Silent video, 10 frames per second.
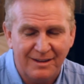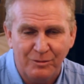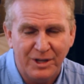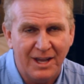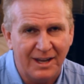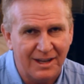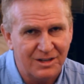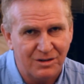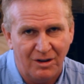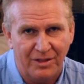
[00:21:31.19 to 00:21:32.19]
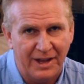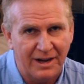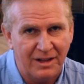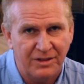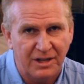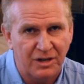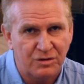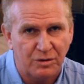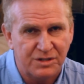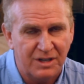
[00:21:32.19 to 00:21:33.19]
get to all that in the
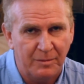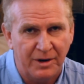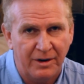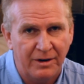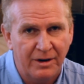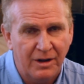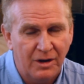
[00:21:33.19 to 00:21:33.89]
intro seminar